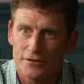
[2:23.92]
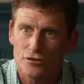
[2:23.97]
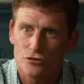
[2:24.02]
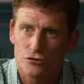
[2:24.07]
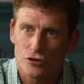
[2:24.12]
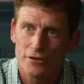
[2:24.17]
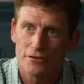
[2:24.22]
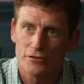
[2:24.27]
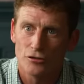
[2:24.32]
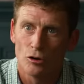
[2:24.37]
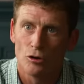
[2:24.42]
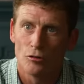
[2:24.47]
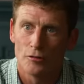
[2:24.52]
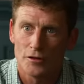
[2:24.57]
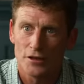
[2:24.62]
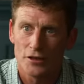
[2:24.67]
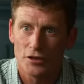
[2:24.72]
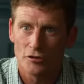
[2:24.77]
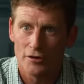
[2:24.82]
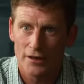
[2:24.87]
and drift
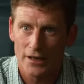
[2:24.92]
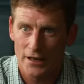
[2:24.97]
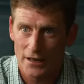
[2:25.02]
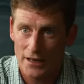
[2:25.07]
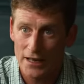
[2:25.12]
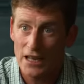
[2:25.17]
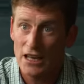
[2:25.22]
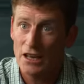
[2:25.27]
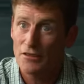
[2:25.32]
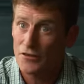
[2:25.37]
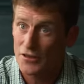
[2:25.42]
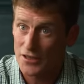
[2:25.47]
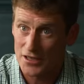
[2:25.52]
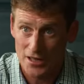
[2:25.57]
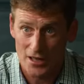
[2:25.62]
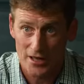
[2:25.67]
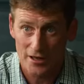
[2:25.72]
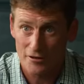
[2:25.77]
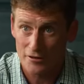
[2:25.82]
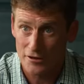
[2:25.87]
over to the rail if he's
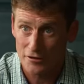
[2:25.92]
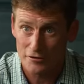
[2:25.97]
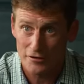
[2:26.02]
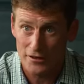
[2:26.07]
clear of the